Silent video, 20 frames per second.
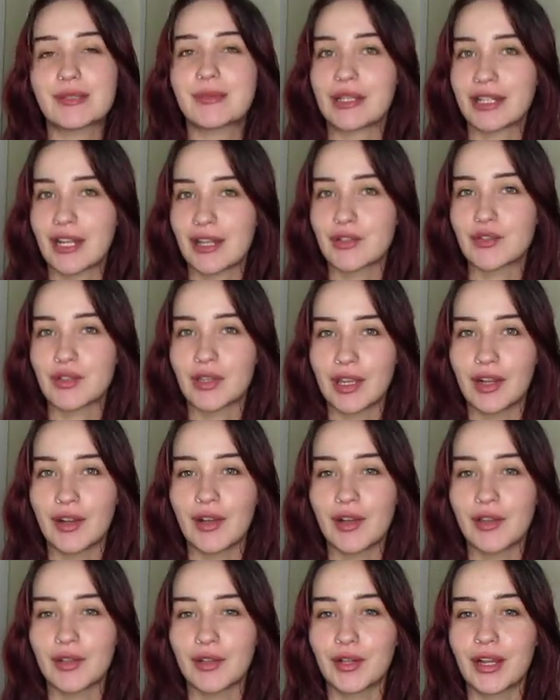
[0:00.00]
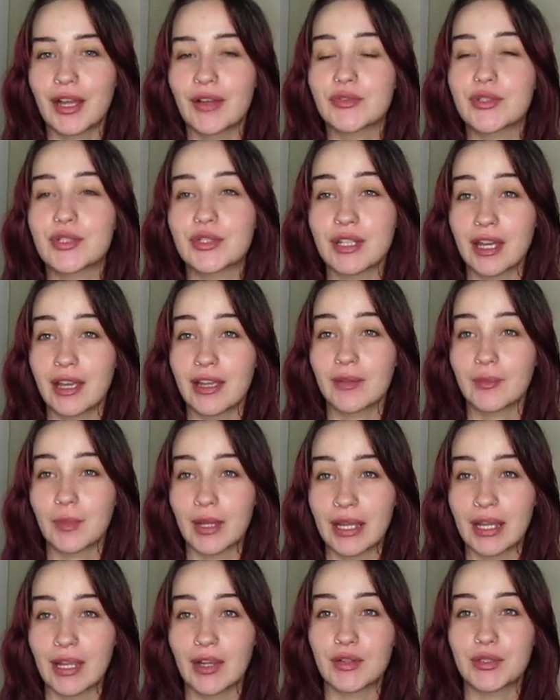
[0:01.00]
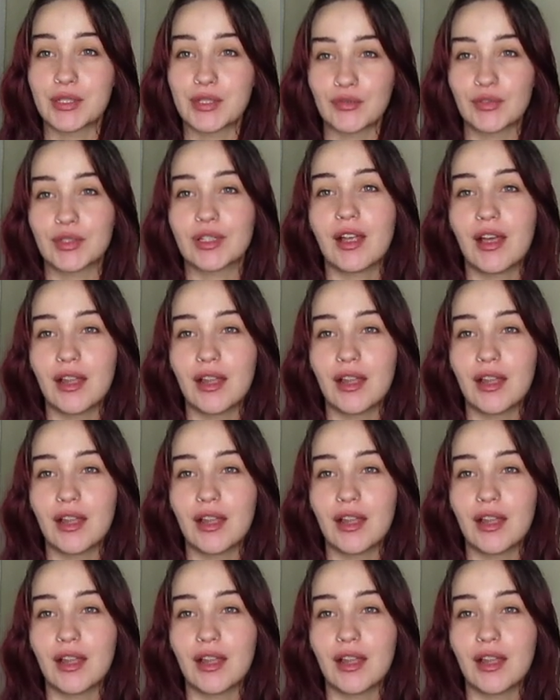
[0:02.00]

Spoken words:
my natural hair color after dyeing my hair different